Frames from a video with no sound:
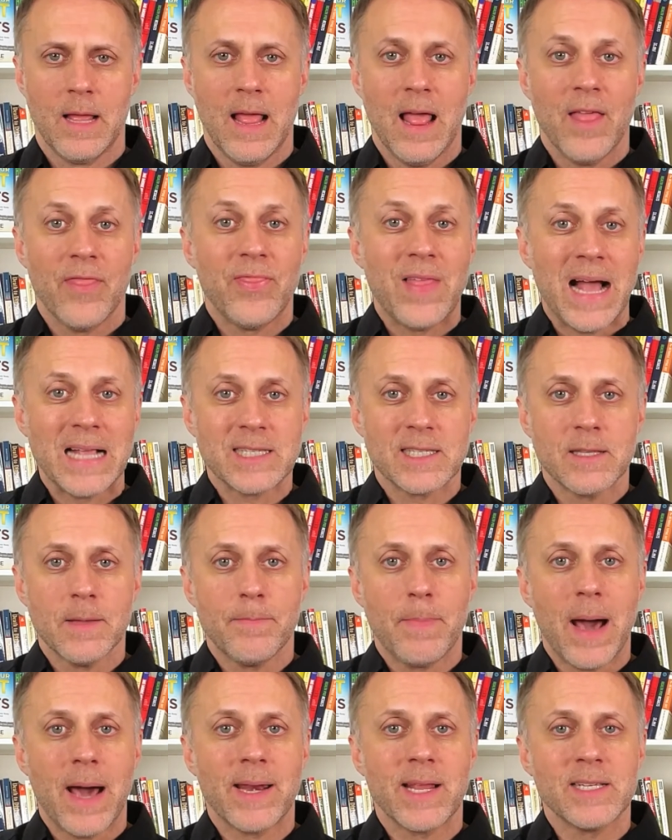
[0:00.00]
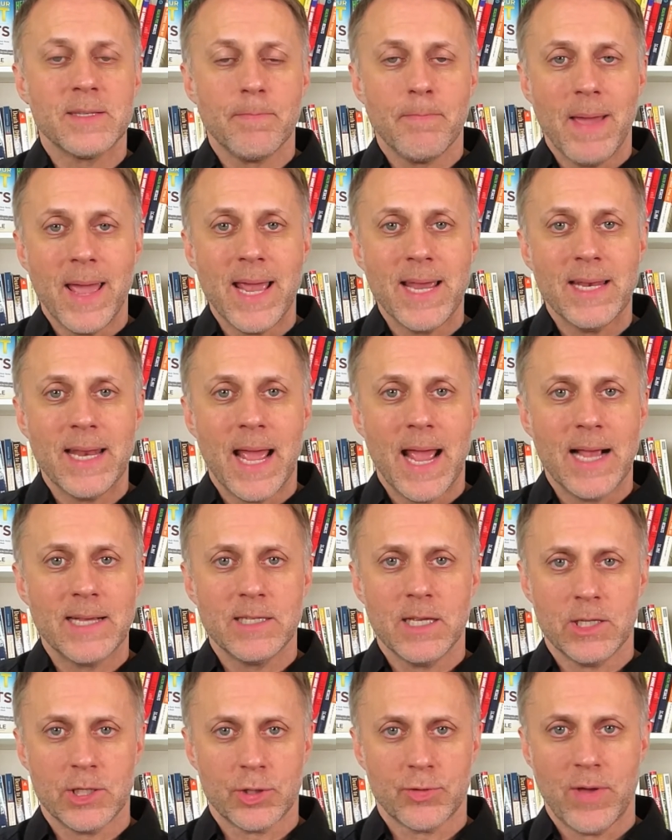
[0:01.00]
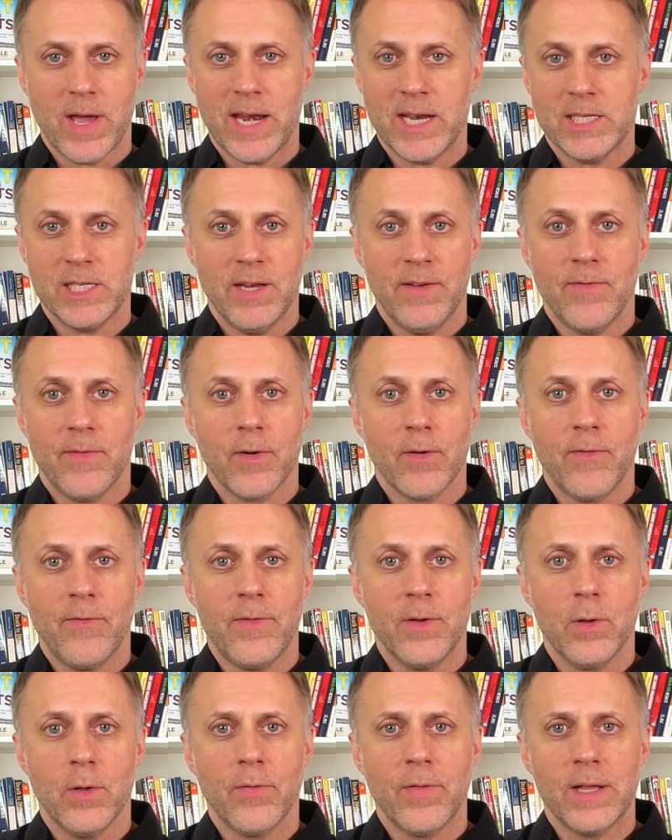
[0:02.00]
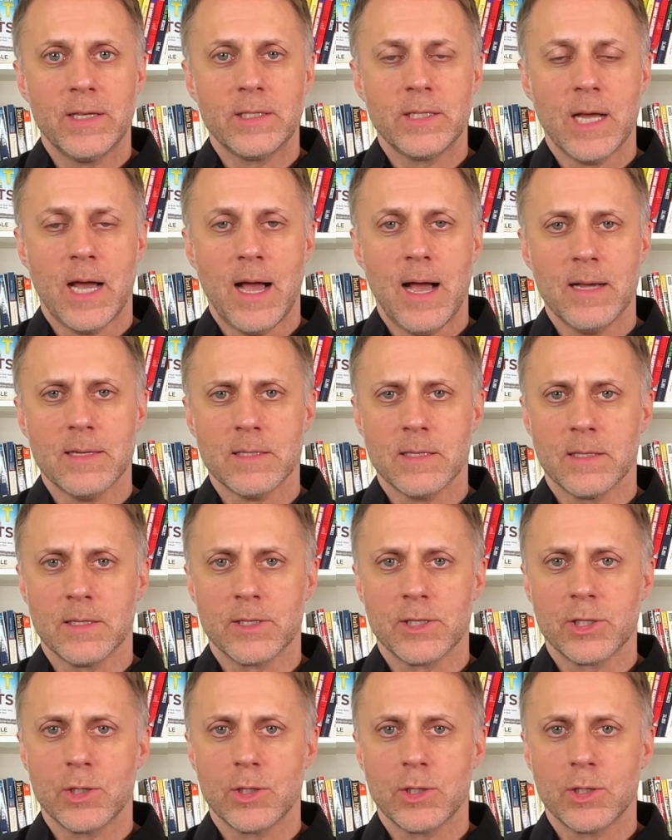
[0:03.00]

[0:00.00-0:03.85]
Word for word: That's the body's main exit strategy for filth and toxins.